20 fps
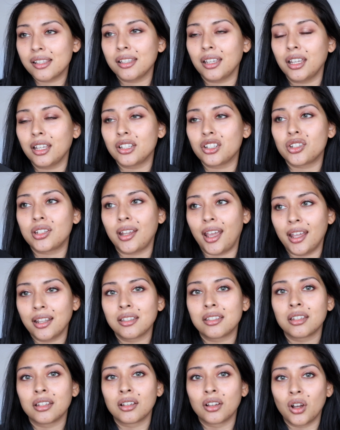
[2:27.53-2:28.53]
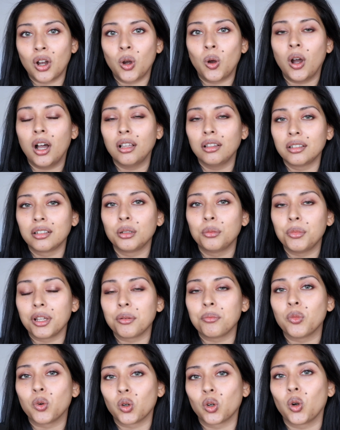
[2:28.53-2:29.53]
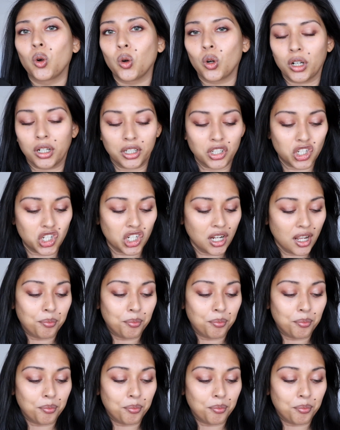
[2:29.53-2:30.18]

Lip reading: They tend to go a little bit more orange,